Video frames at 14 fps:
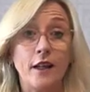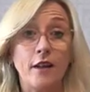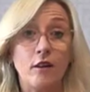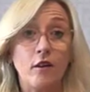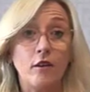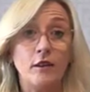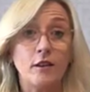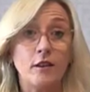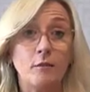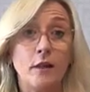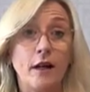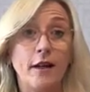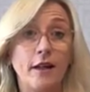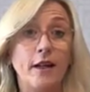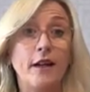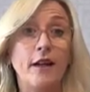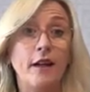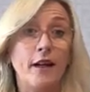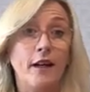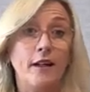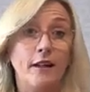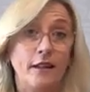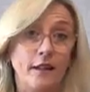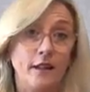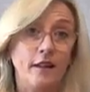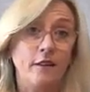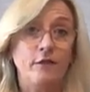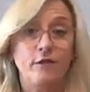they are as a buyer, and
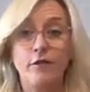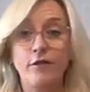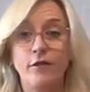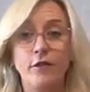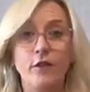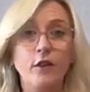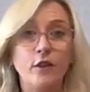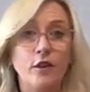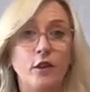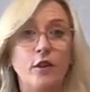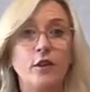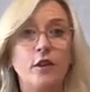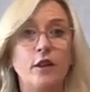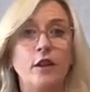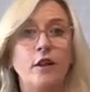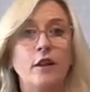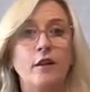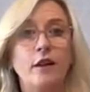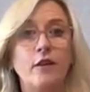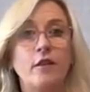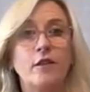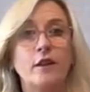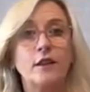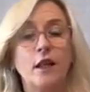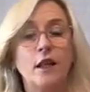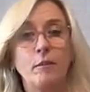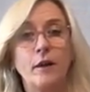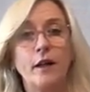if, they're on the
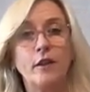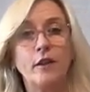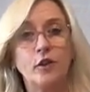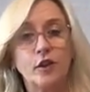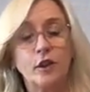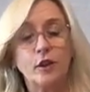same page.